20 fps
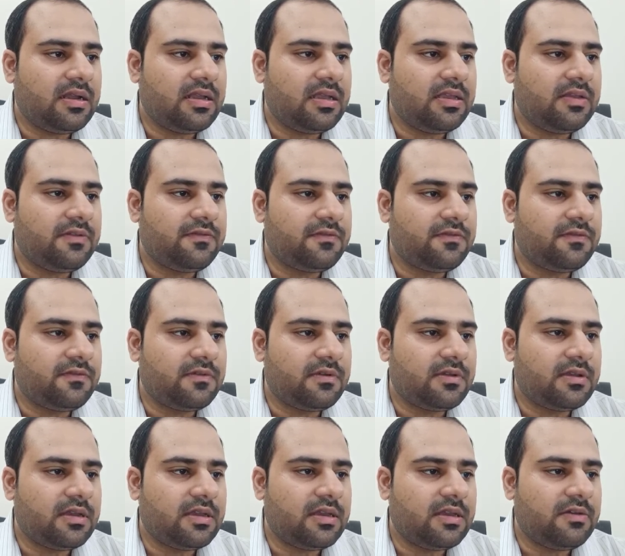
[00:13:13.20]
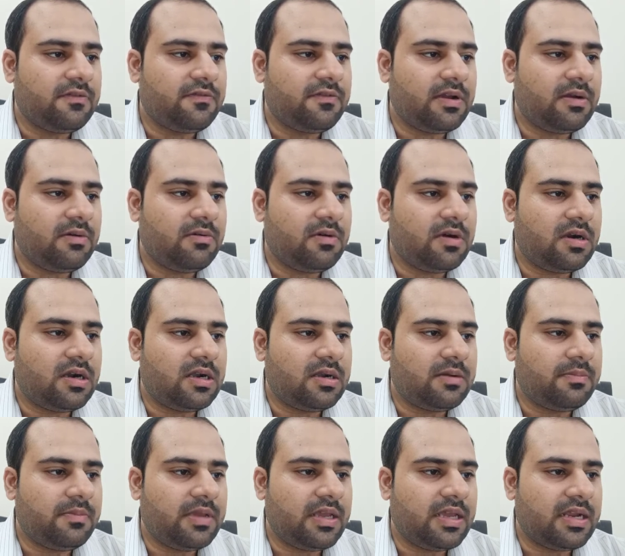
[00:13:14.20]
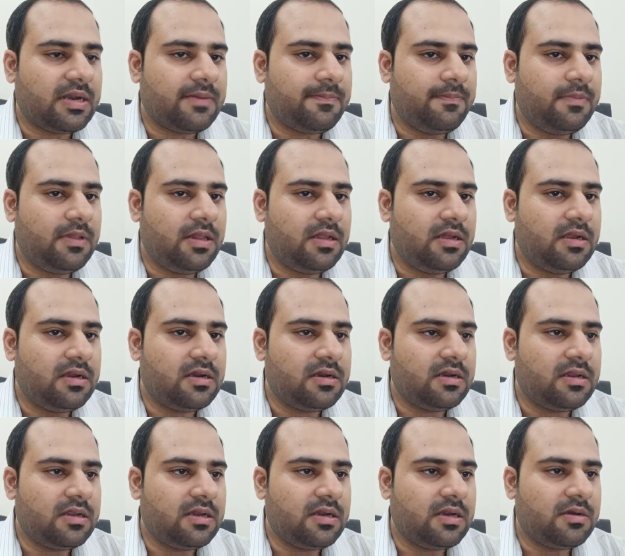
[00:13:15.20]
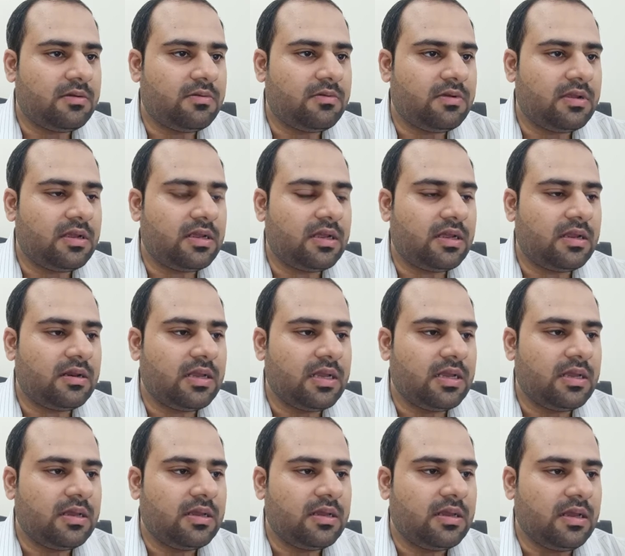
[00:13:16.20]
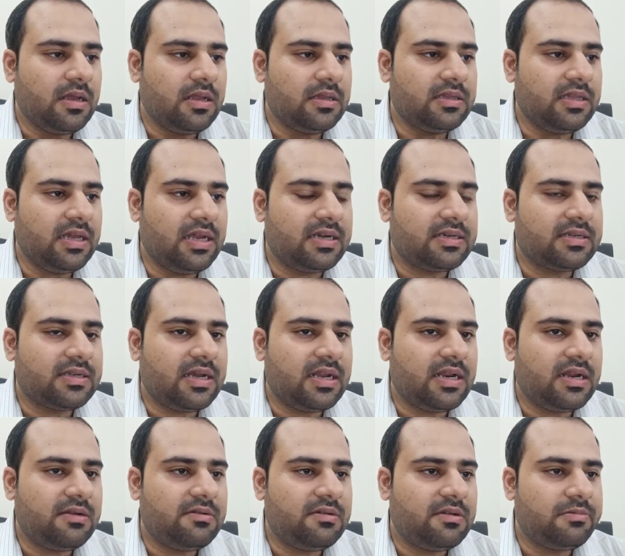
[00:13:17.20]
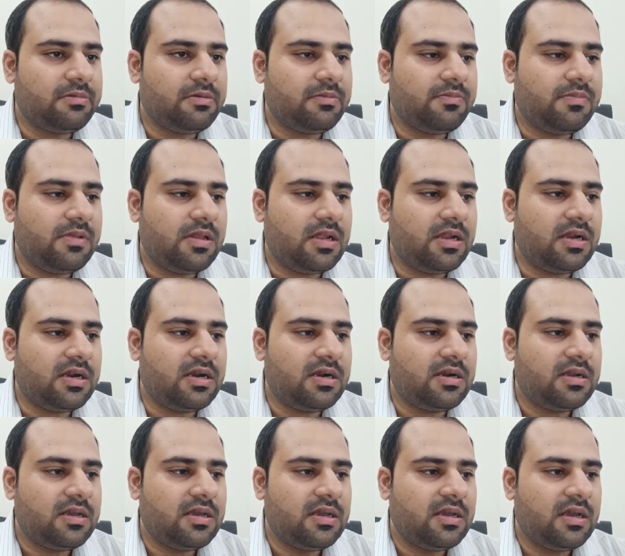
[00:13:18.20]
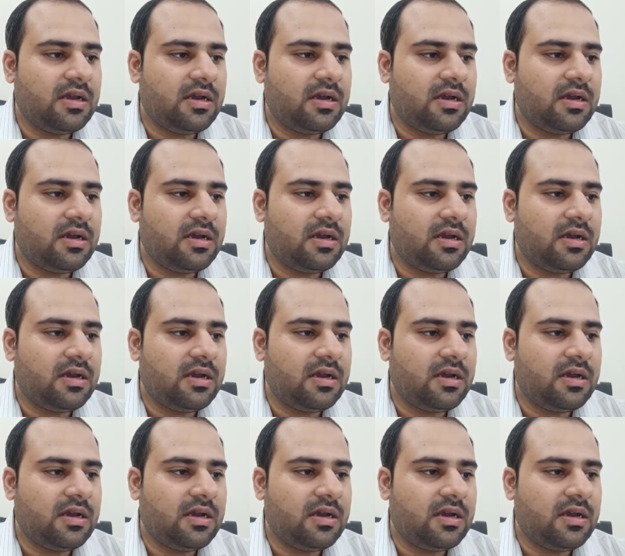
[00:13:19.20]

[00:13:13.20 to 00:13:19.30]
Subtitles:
If I want make it blurred, it will that color will be blurred.